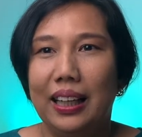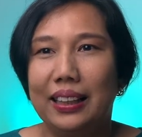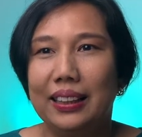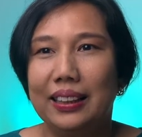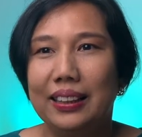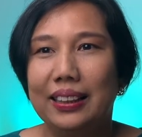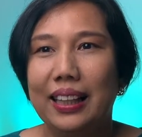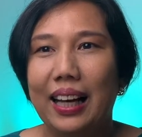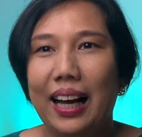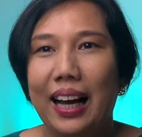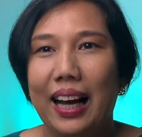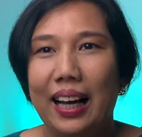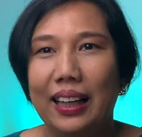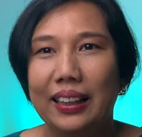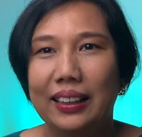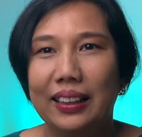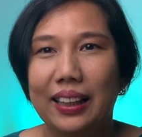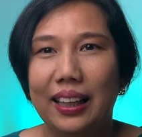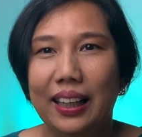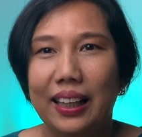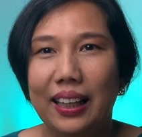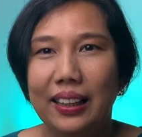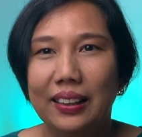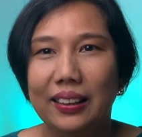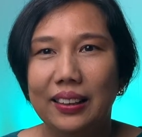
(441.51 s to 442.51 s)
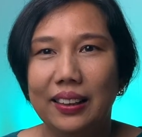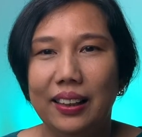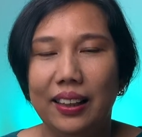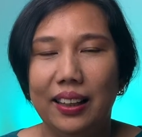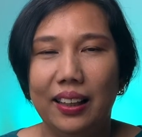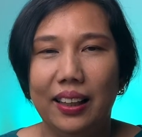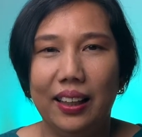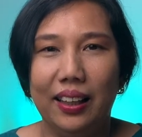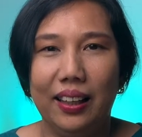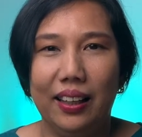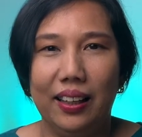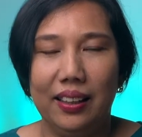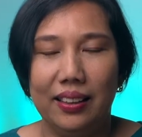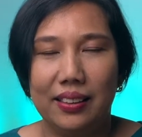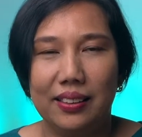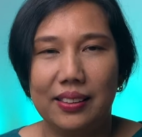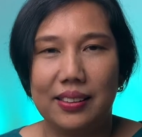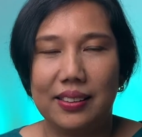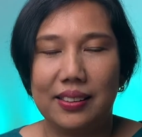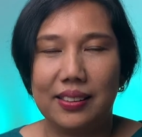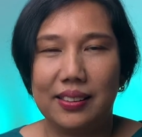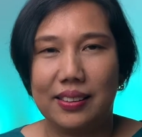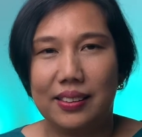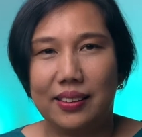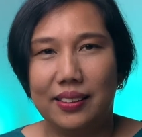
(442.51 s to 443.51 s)
dagat
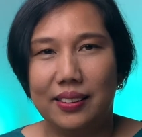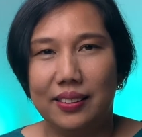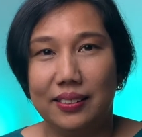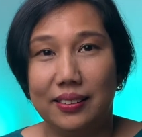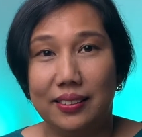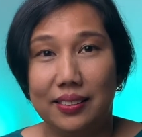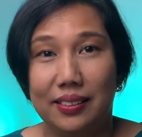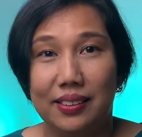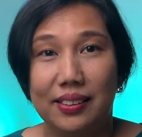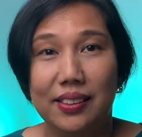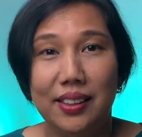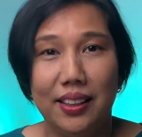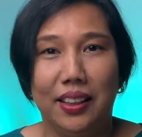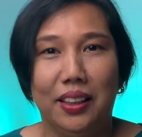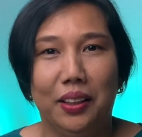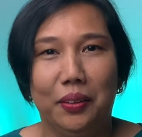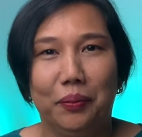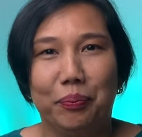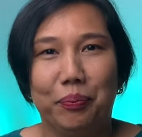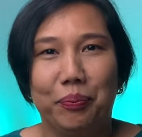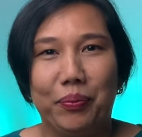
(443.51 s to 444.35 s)
is sea.